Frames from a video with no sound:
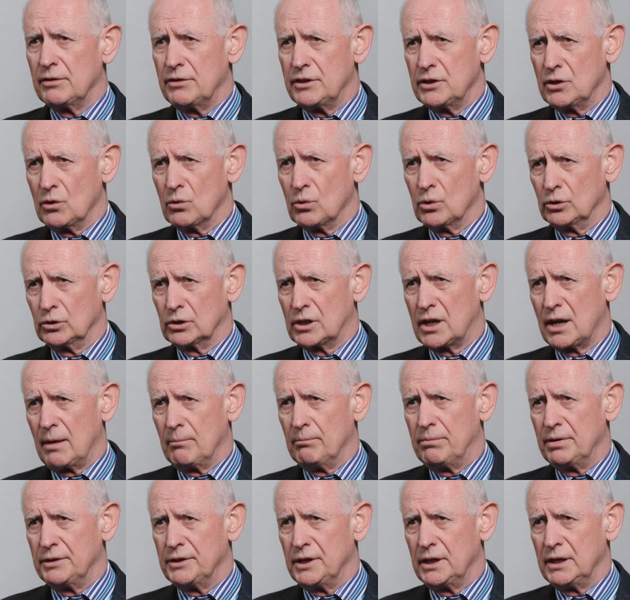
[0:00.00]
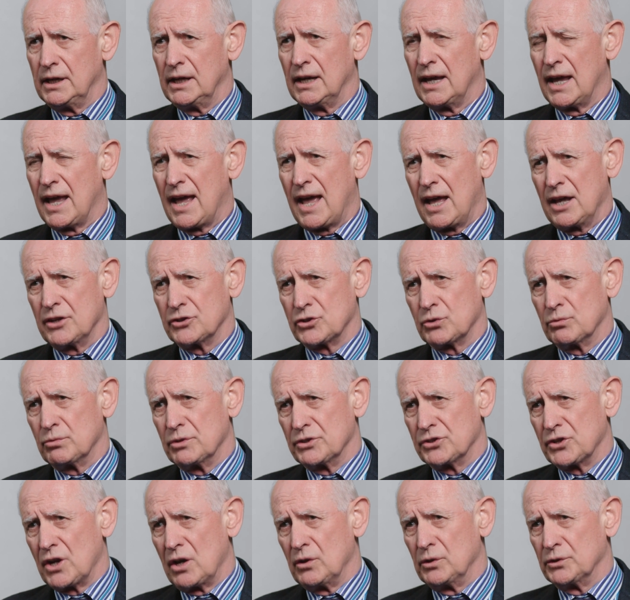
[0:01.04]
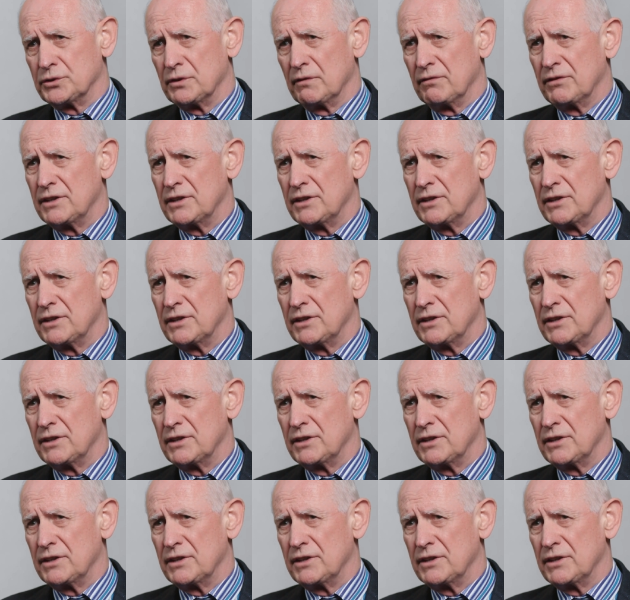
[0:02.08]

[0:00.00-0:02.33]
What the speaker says: the oil company as a result